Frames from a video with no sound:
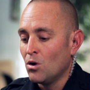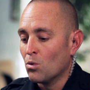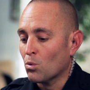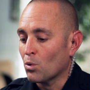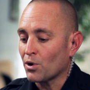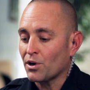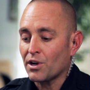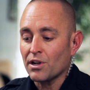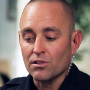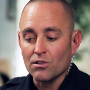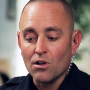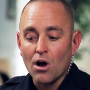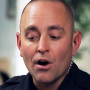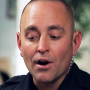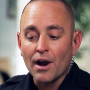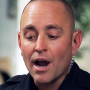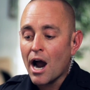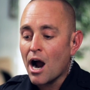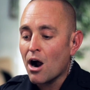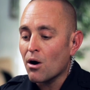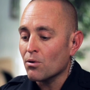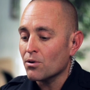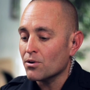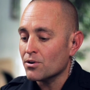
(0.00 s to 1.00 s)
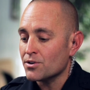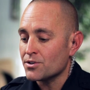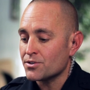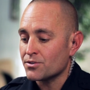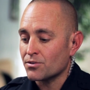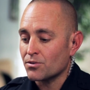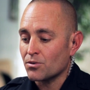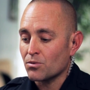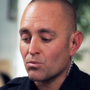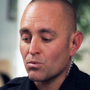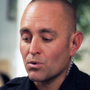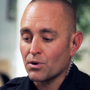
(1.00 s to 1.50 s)
working long hours
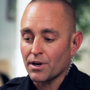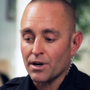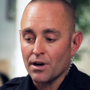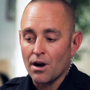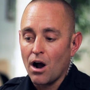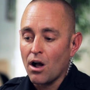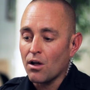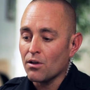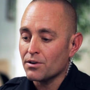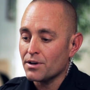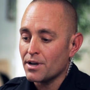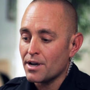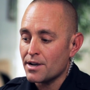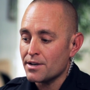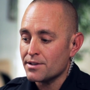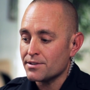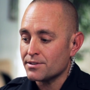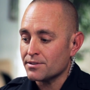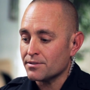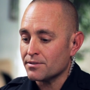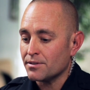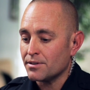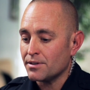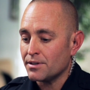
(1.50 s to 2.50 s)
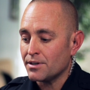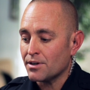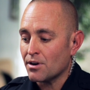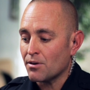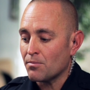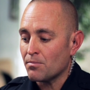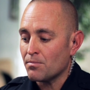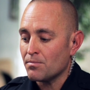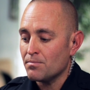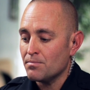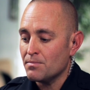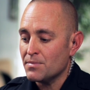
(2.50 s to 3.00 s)
or working holidays,
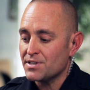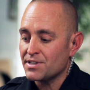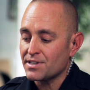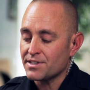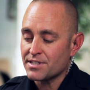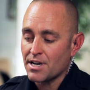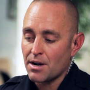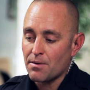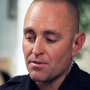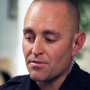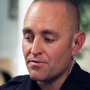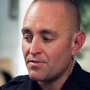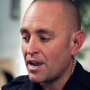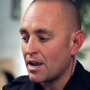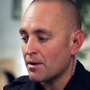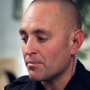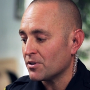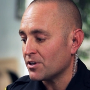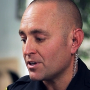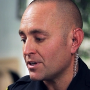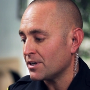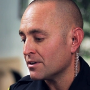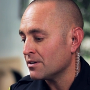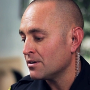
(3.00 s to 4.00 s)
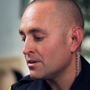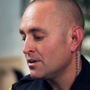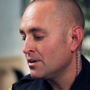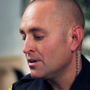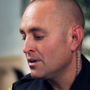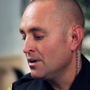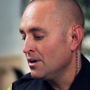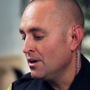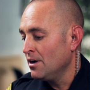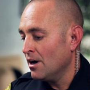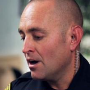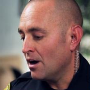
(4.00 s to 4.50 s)
and missing time with family.
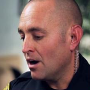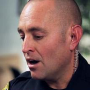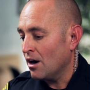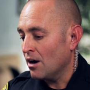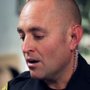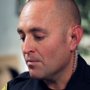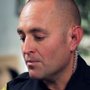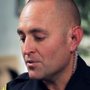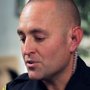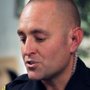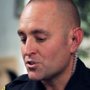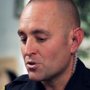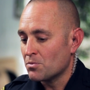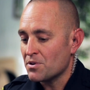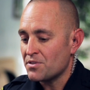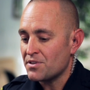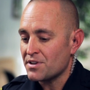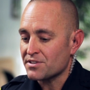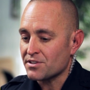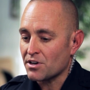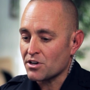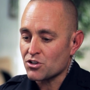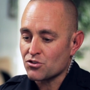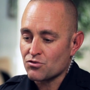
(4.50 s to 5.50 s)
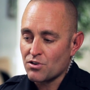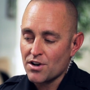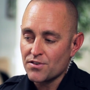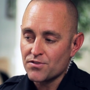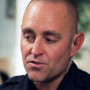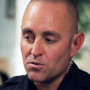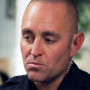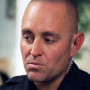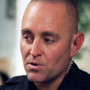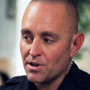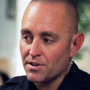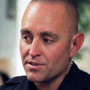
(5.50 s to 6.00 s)
There's so many things that are
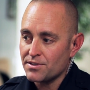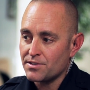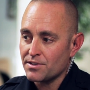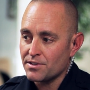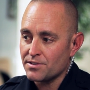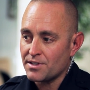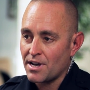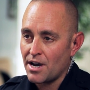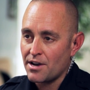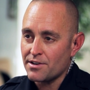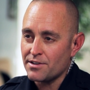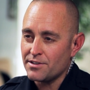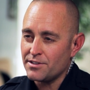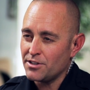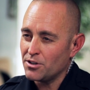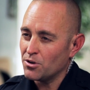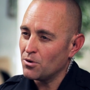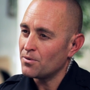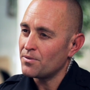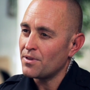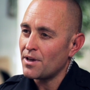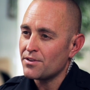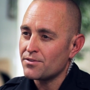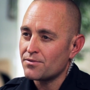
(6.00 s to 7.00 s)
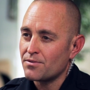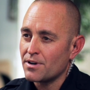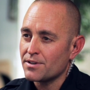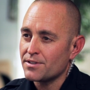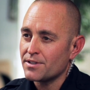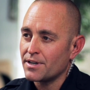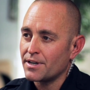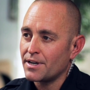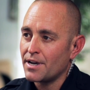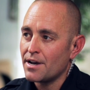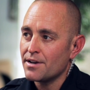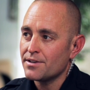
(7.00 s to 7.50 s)
stressful, but it's how you deal with that
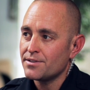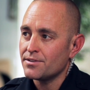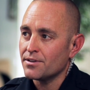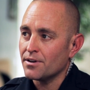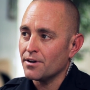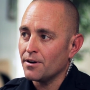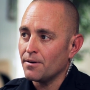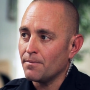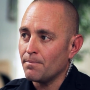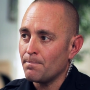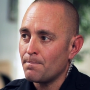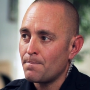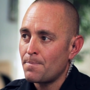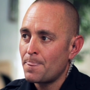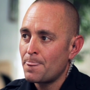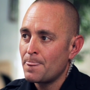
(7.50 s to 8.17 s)
stress, I guess. I